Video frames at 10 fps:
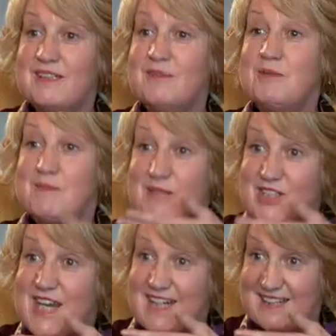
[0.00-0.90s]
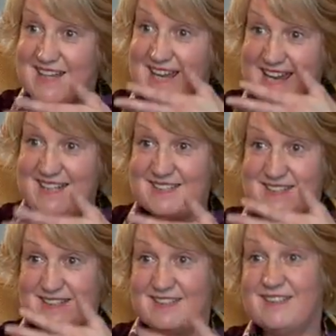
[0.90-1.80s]
with my chin,
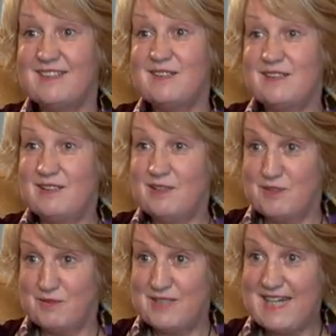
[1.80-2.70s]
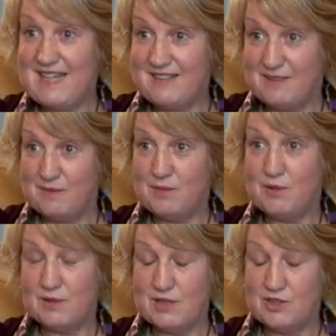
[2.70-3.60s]
hence the loss of teeth and
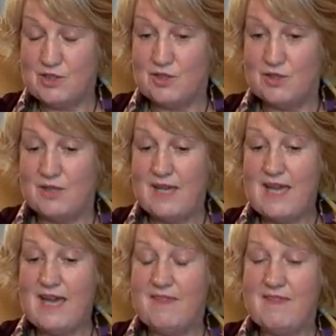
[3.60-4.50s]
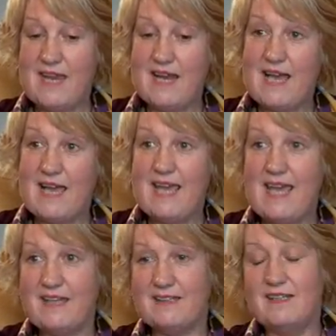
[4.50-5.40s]
broken jaw, and then I
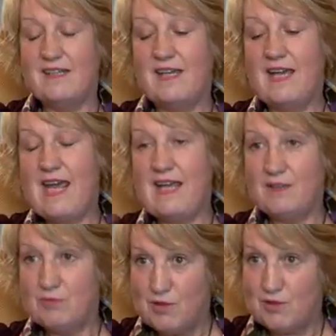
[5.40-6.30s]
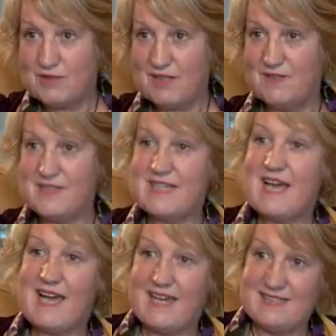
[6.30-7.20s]
hit the road on the
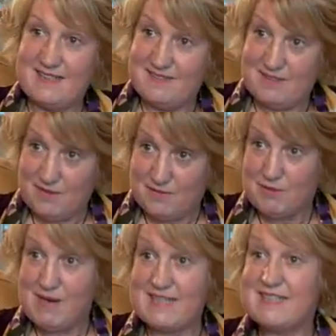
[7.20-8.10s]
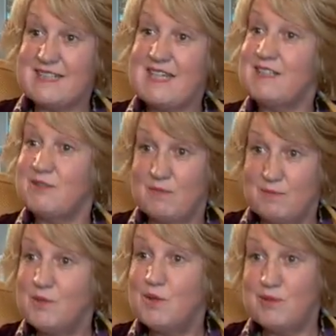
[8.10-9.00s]
side, on the right-hand side, so I
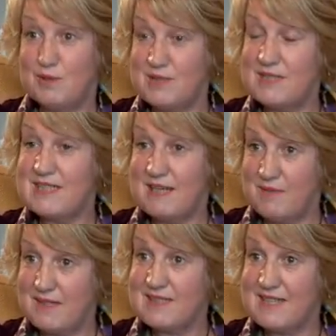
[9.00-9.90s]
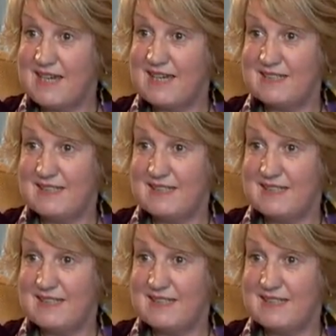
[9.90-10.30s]
have more bruises down that side.